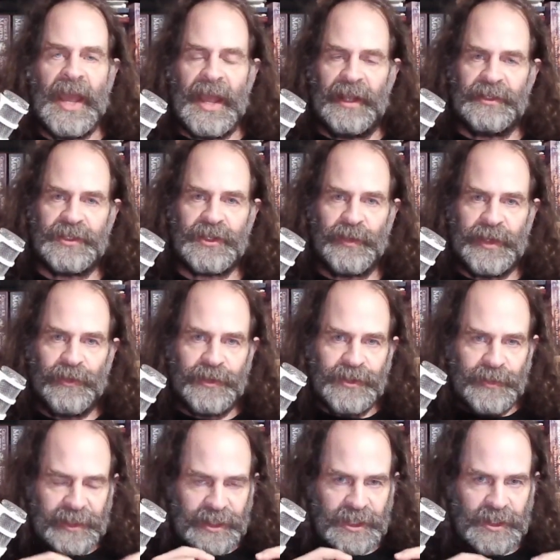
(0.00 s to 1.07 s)
And so in order
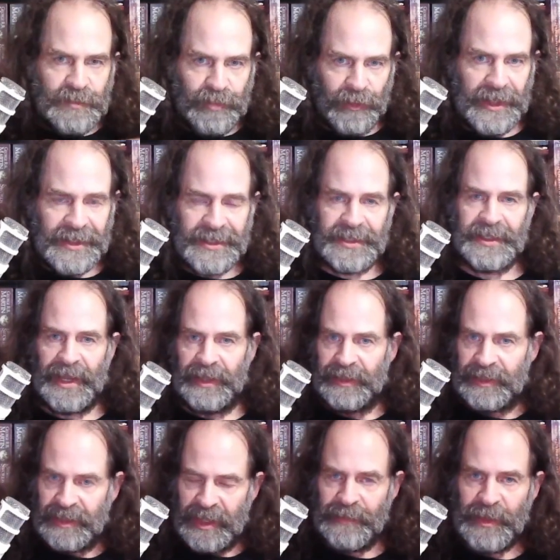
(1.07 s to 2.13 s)
to express that
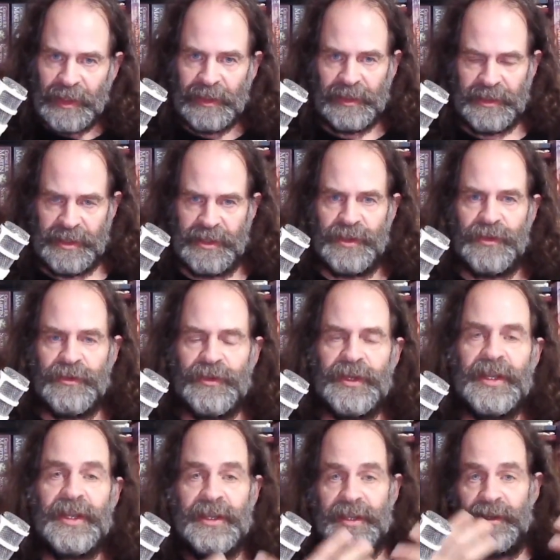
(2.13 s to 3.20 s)
chemically, you
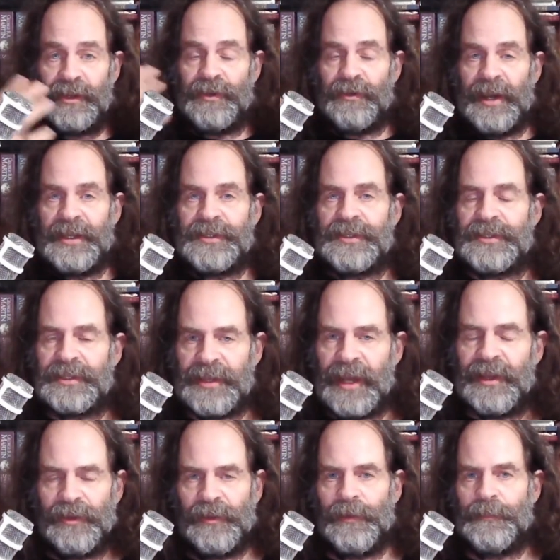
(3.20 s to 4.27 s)
need a greater
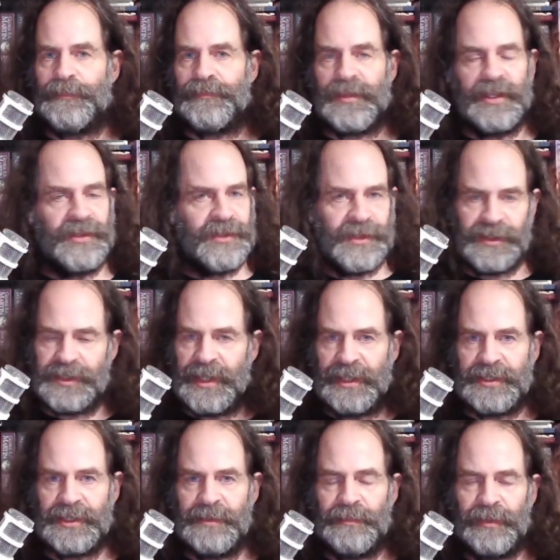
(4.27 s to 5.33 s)
scale. It's just that
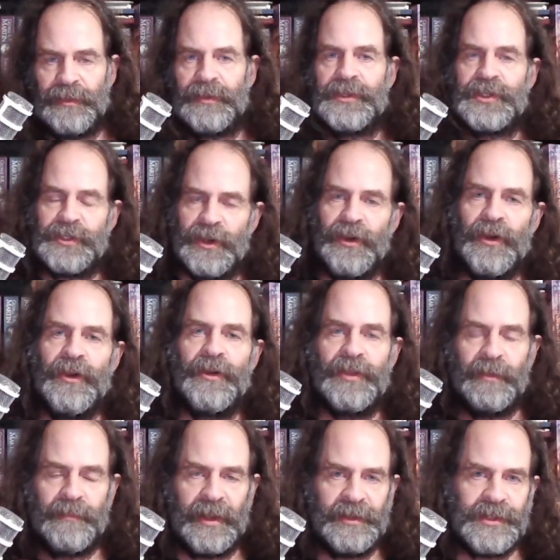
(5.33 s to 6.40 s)
simple. So the
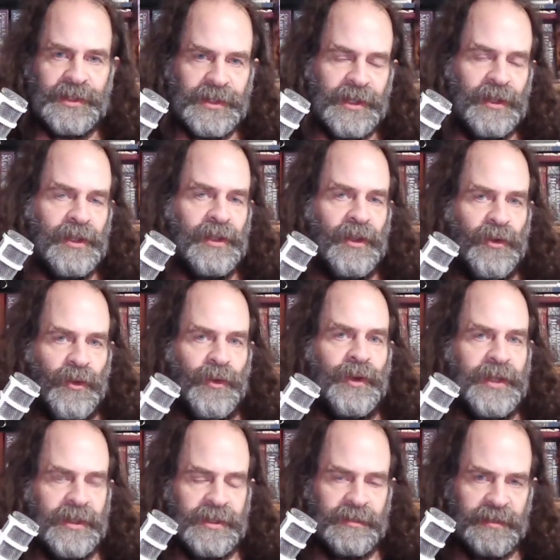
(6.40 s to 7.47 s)
multicellular
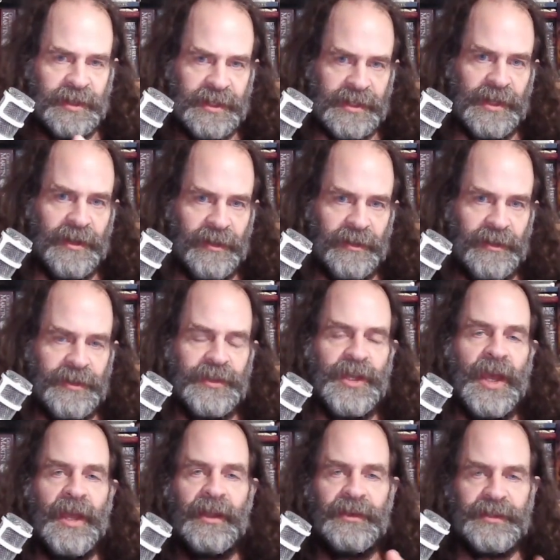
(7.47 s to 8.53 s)
organism cells
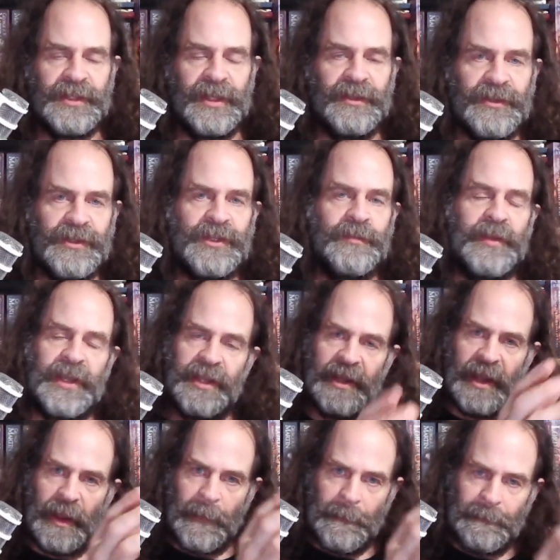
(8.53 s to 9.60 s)
tend to
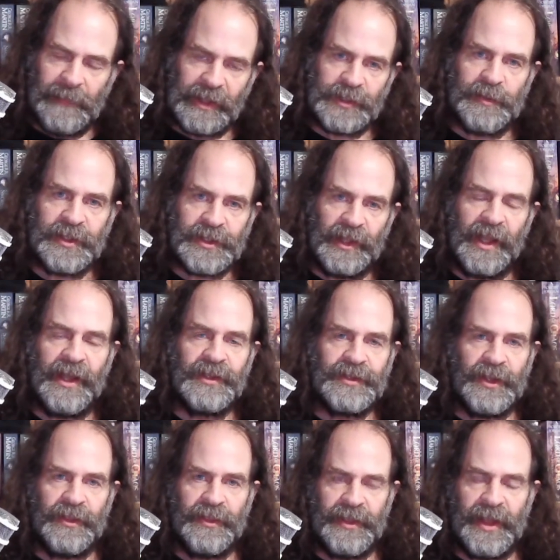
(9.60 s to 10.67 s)
be much, much
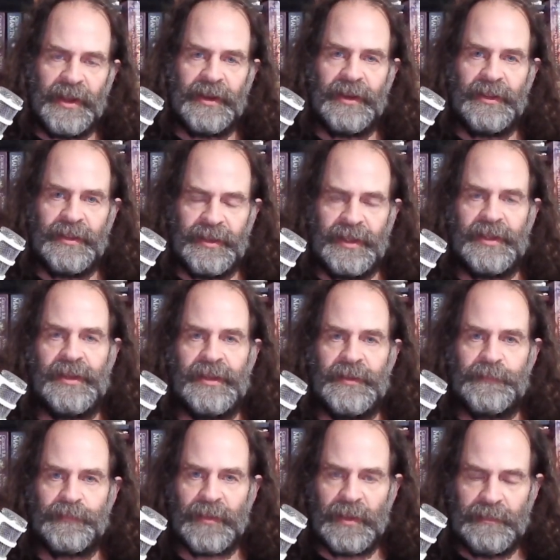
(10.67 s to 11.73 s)
larger than the
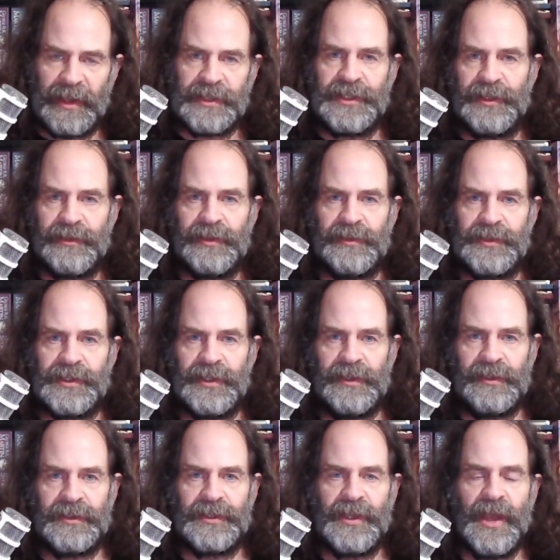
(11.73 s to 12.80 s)
bacterial
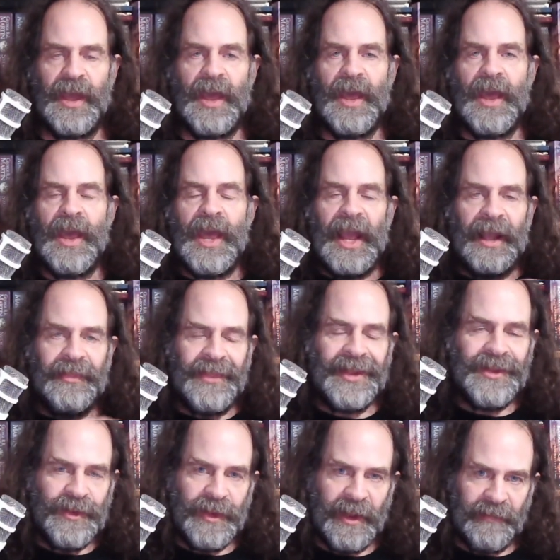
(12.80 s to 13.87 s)
cells. And then
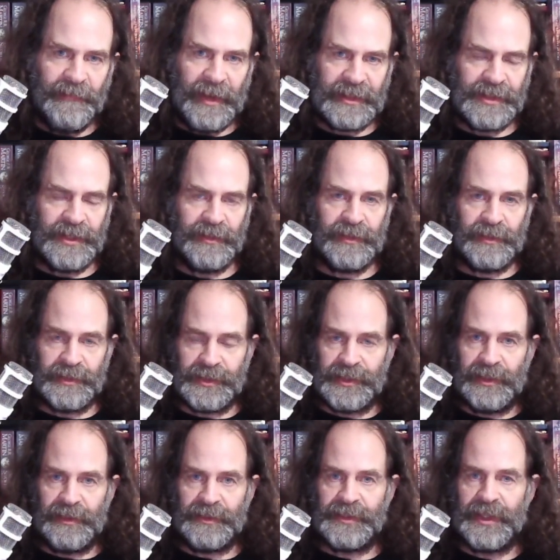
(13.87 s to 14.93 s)
you have bacterial
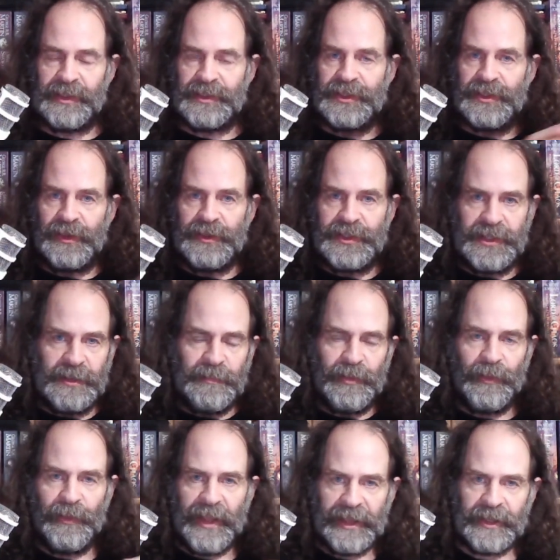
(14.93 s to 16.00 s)
cells that are so
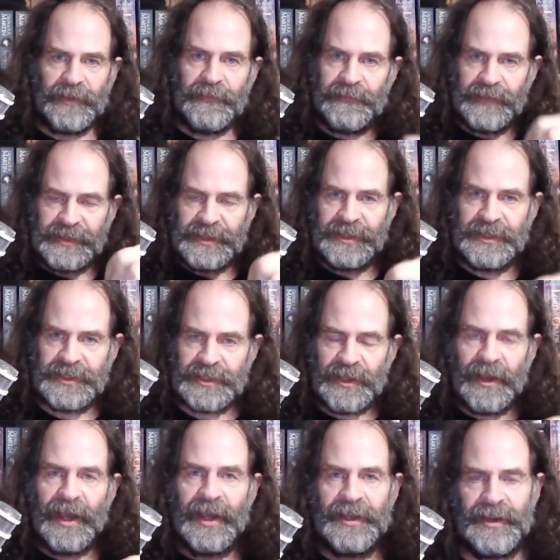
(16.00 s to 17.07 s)
simple they can fit
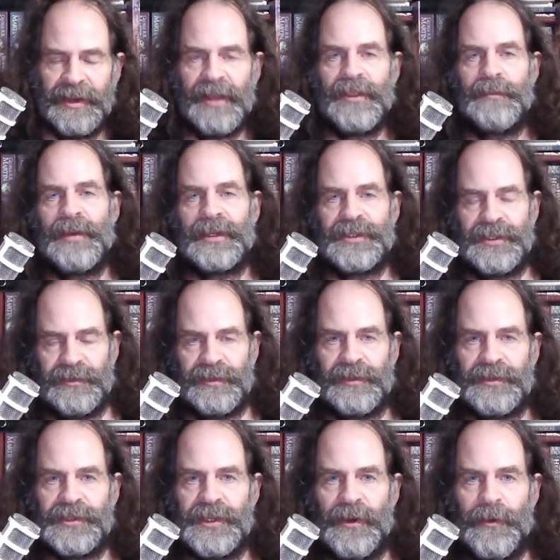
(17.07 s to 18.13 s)
inside another bacterial
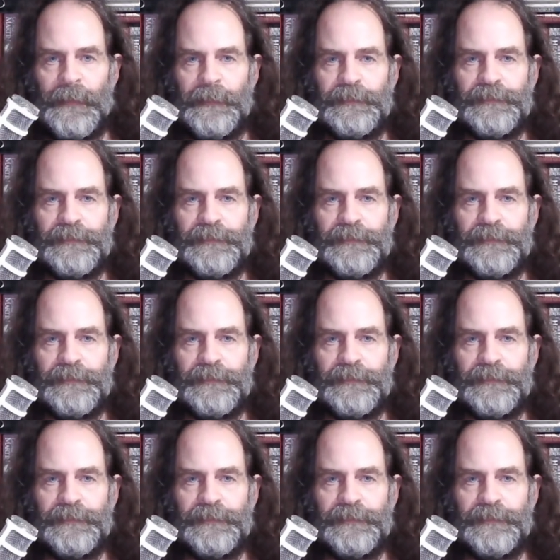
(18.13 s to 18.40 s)
cell.